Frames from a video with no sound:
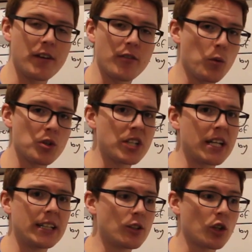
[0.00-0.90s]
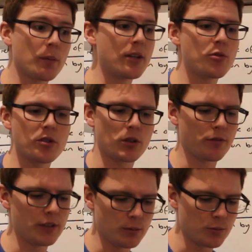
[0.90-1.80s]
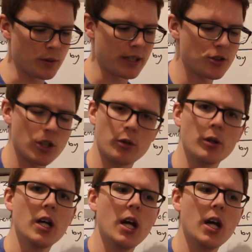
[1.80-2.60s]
ever watched any documentaries or films where they show